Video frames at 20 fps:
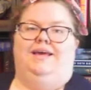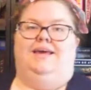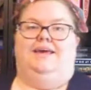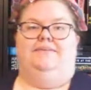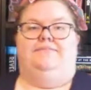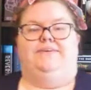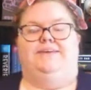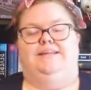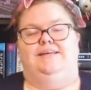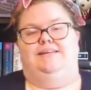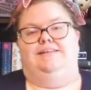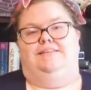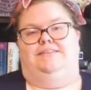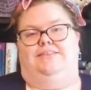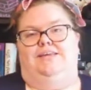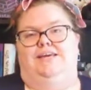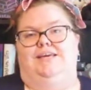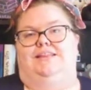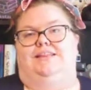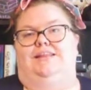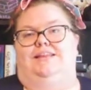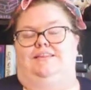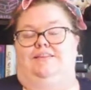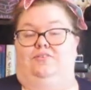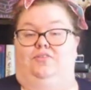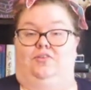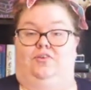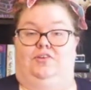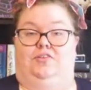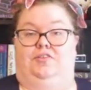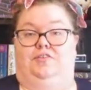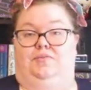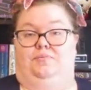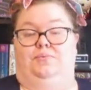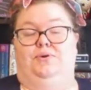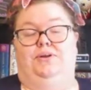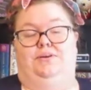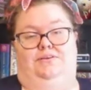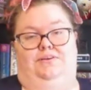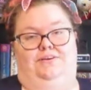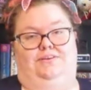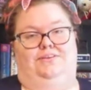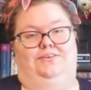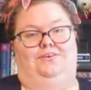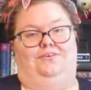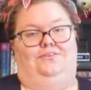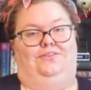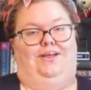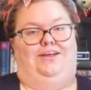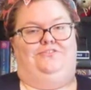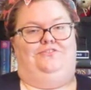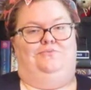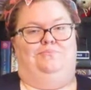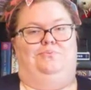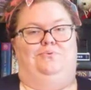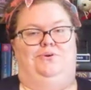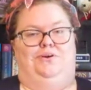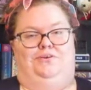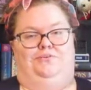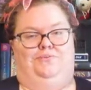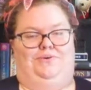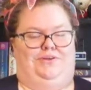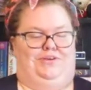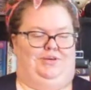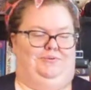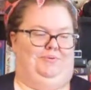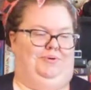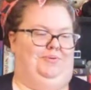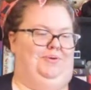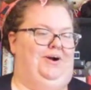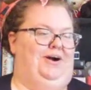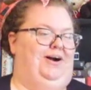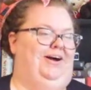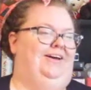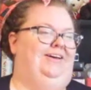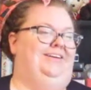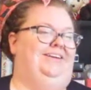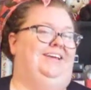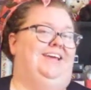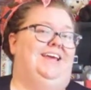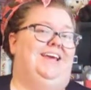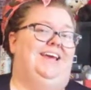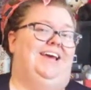If you didn't think that this list wouldn't include Legendborn, well, you were wrong.